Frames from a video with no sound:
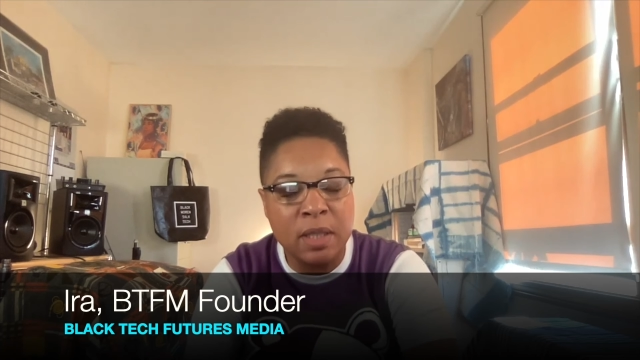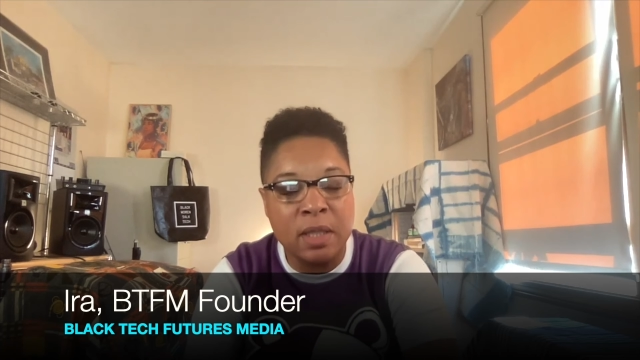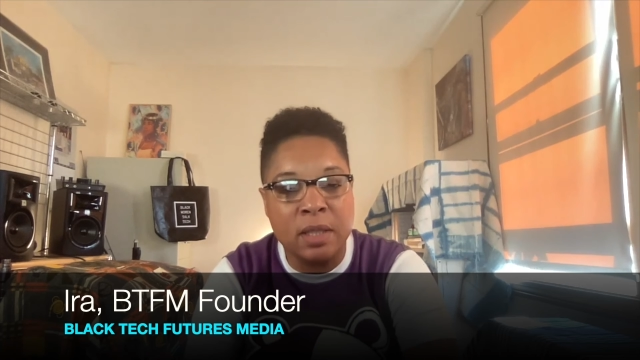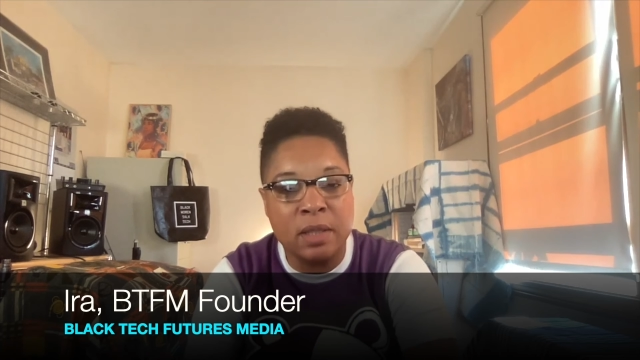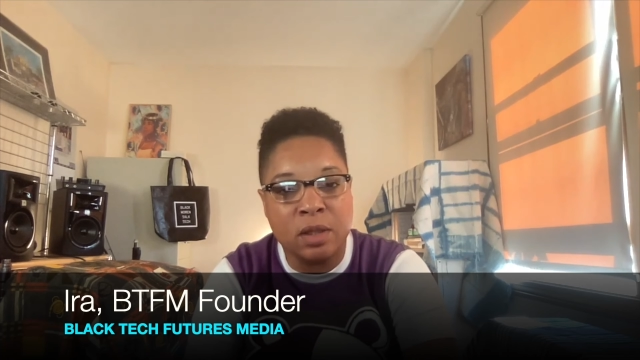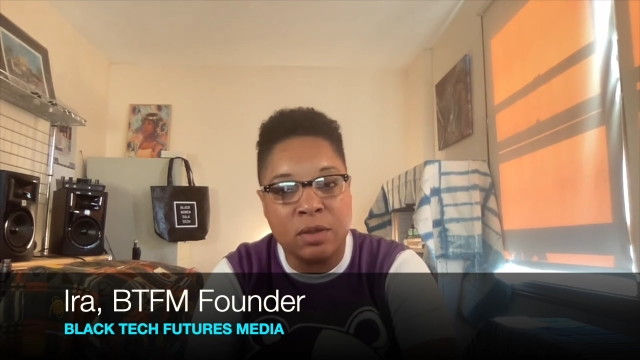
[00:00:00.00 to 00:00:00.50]

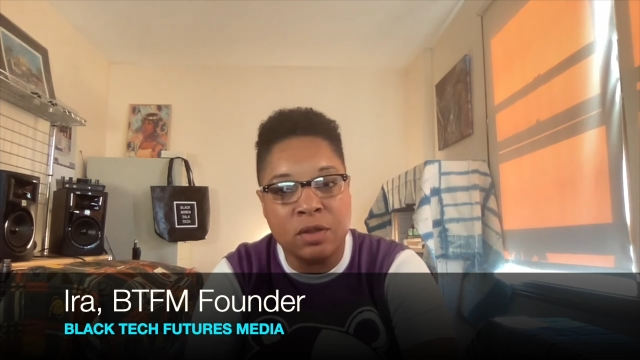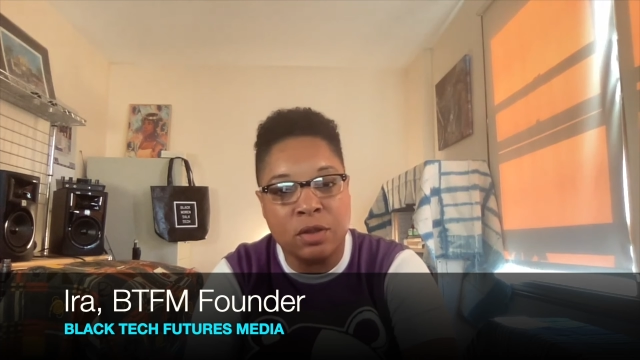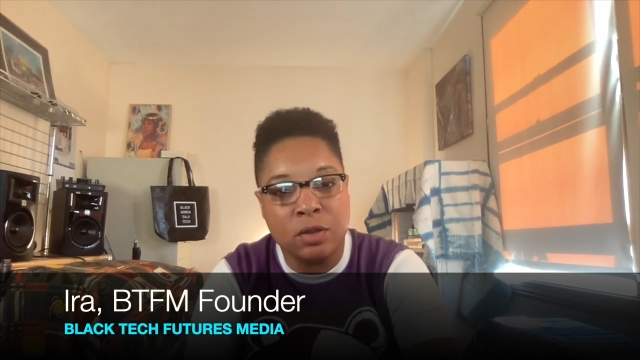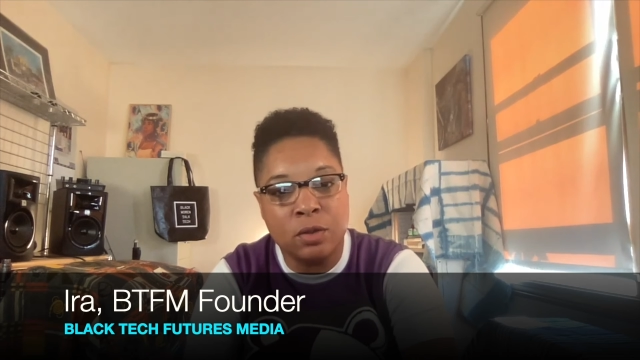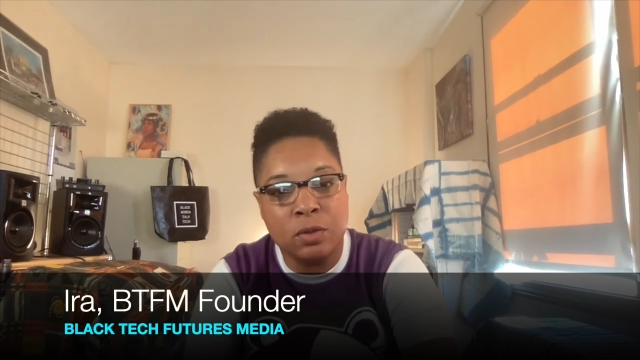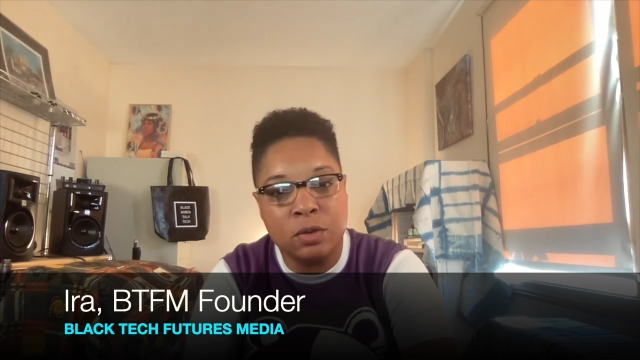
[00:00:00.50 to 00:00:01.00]
It's
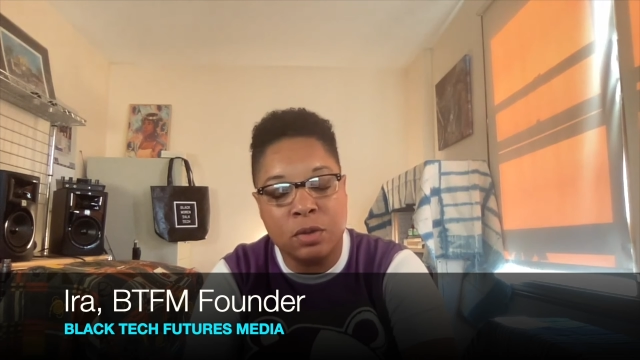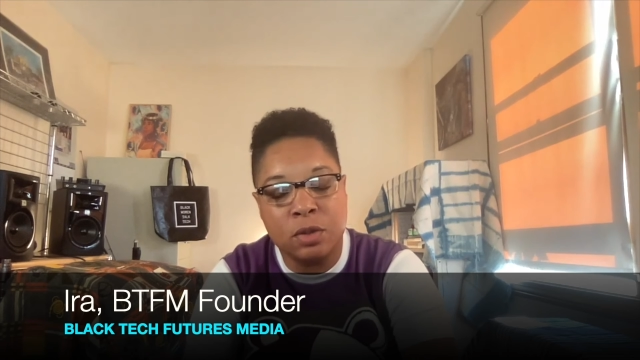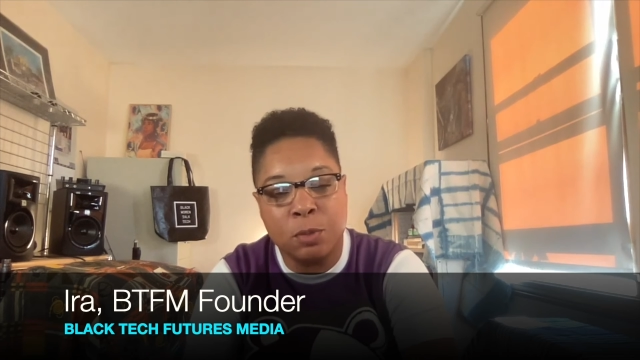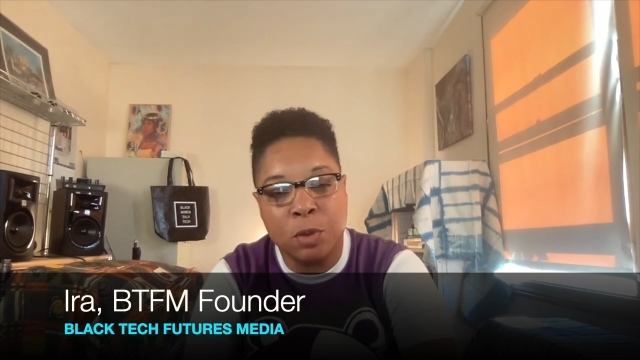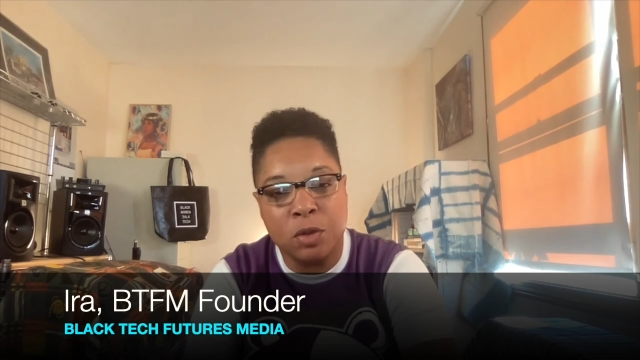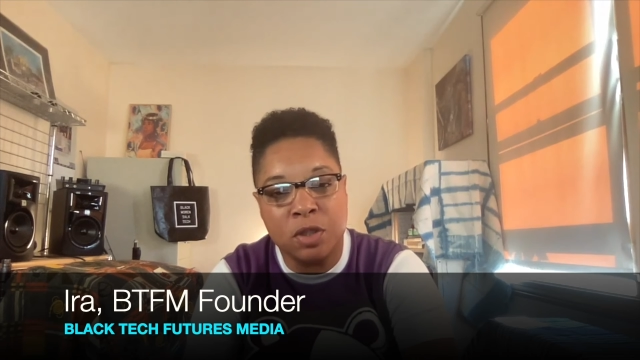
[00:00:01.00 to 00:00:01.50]
also
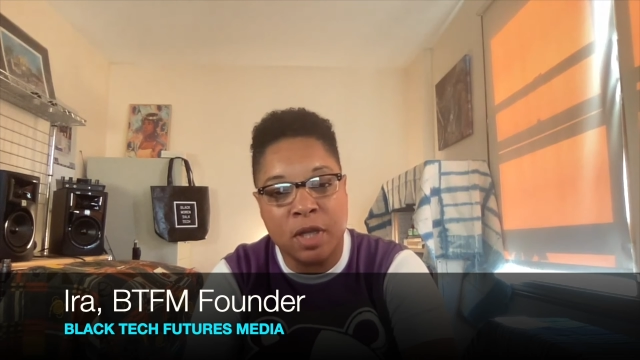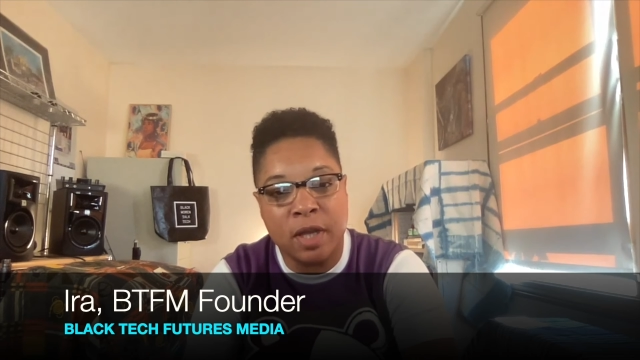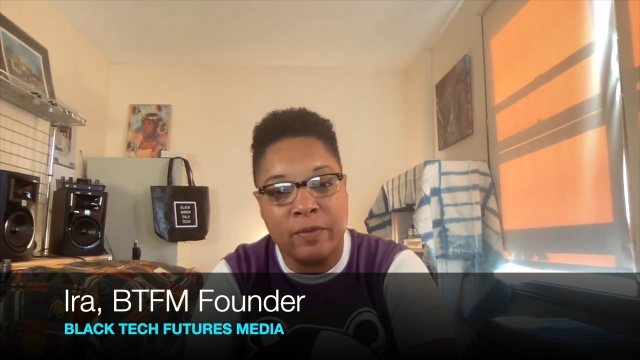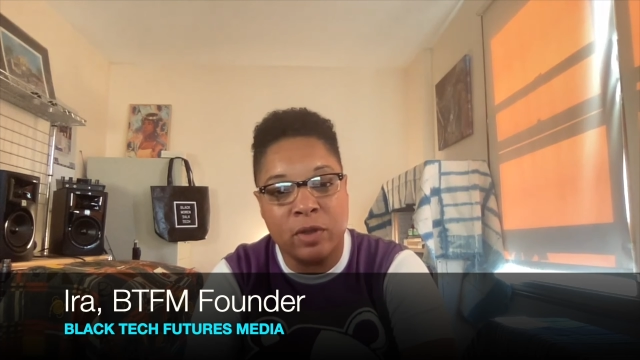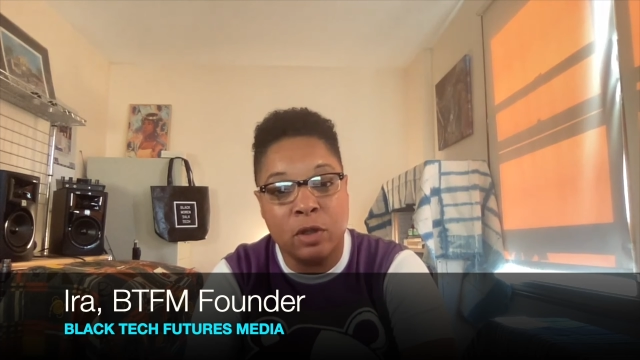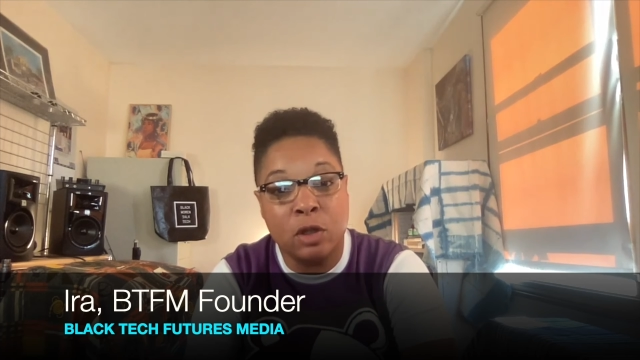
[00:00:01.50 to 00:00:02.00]
supposed to have
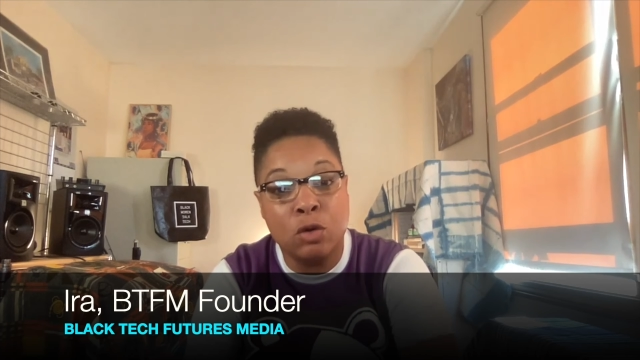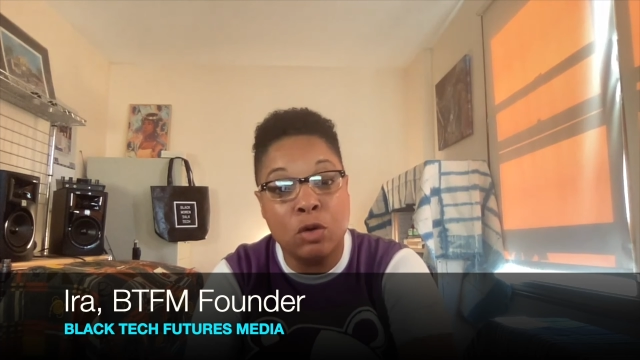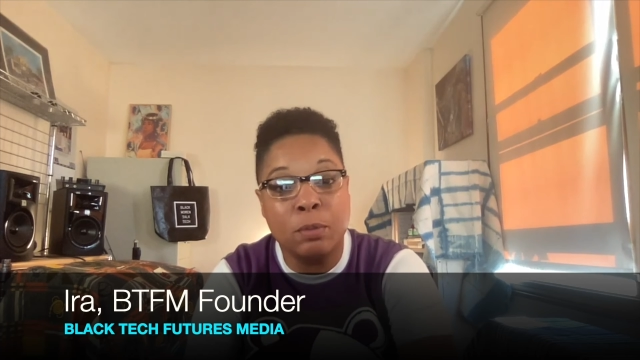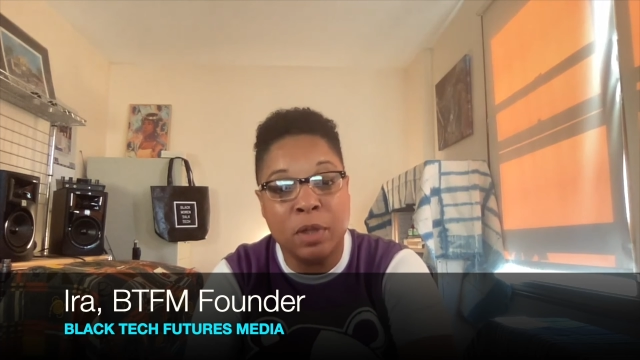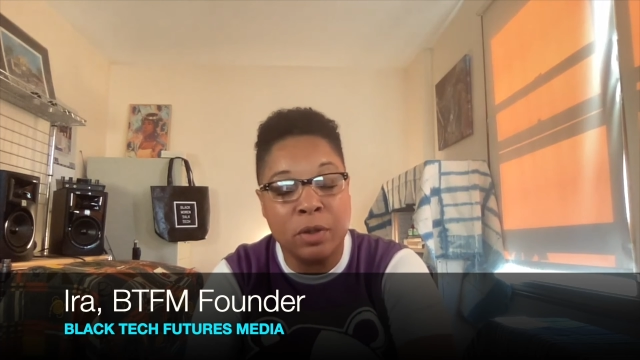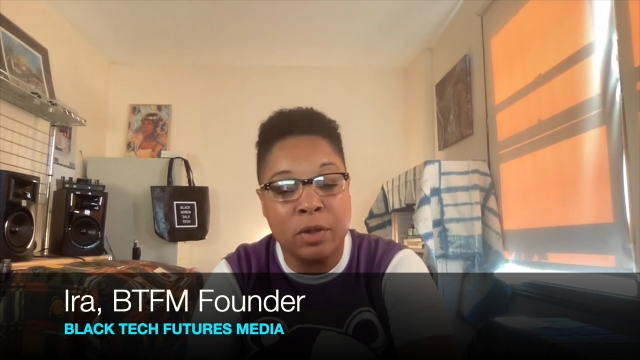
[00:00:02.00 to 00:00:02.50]
a lower
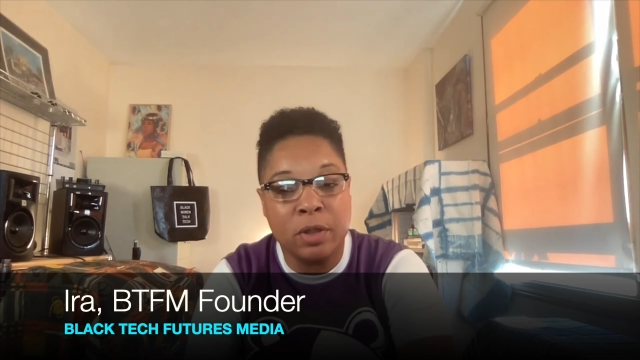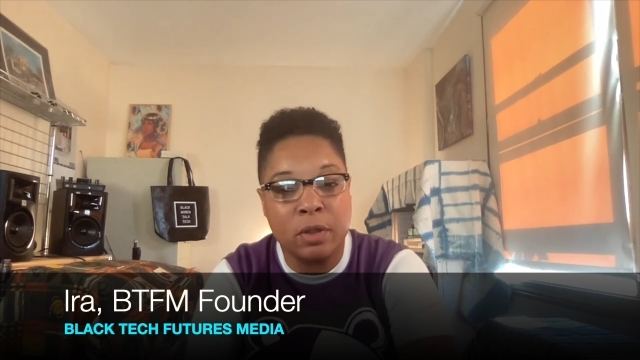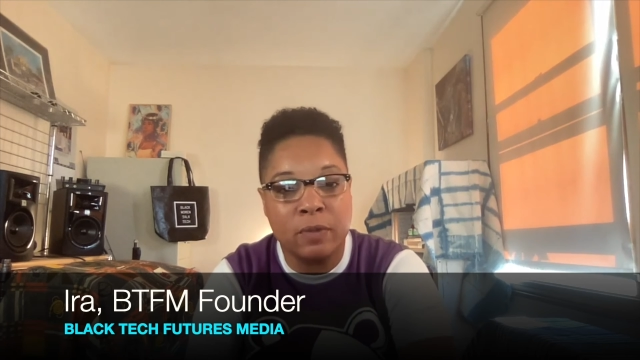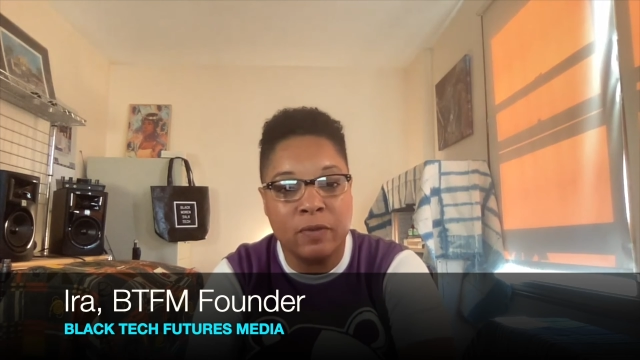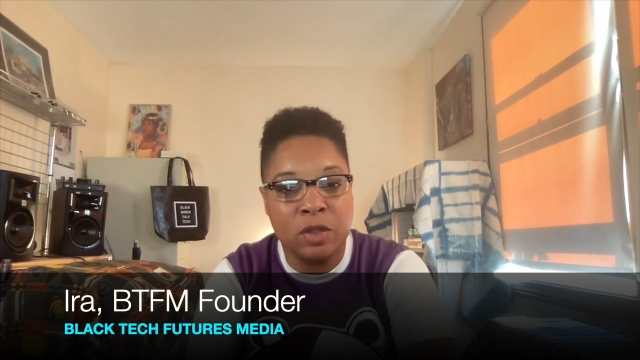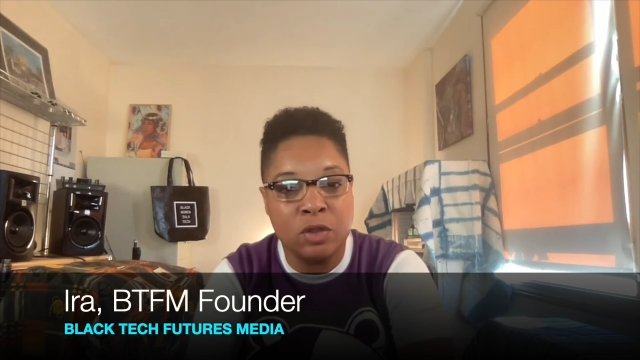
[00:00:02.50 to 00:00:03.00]
barrier
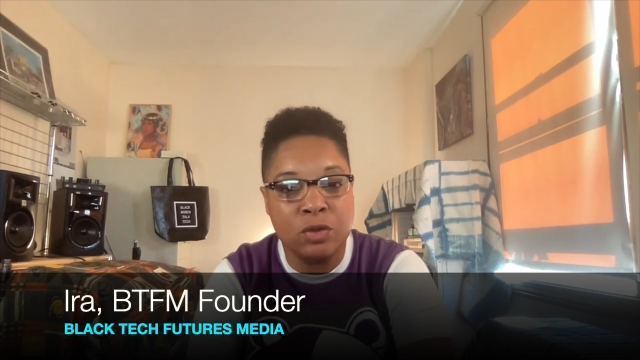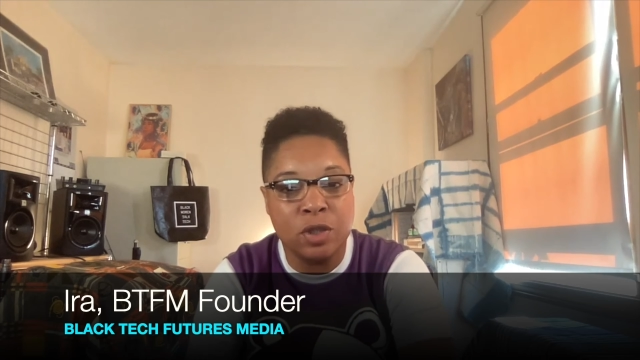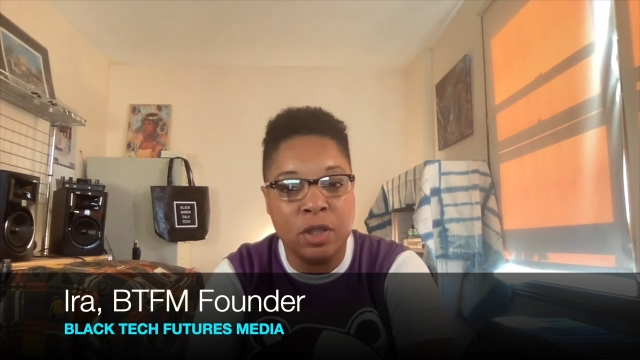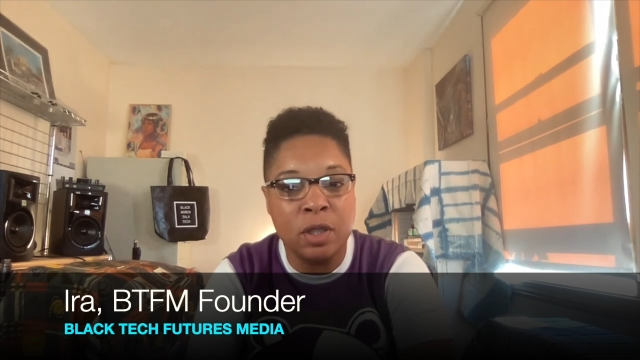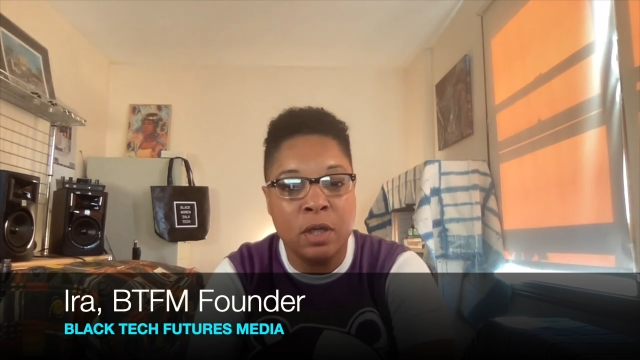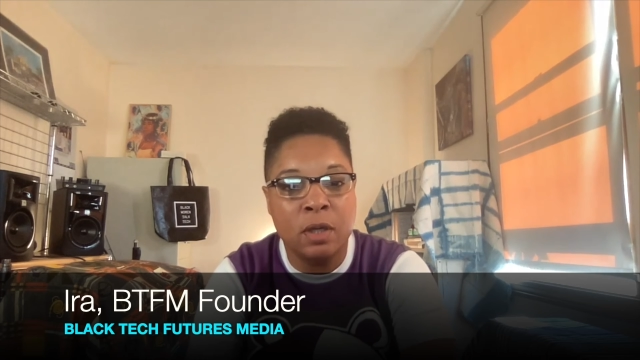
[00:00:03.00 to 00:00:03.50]
of entry